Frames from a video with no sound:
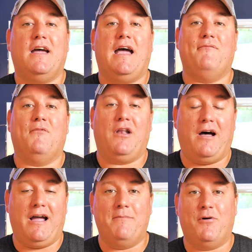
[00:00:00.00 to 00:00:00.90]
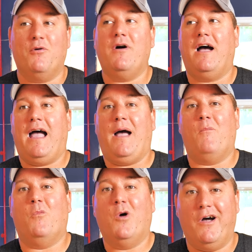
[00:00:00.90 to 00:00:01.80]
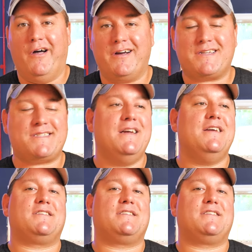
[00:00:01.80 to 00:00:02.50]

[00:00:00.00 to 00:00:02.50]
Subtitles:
and reliable and works.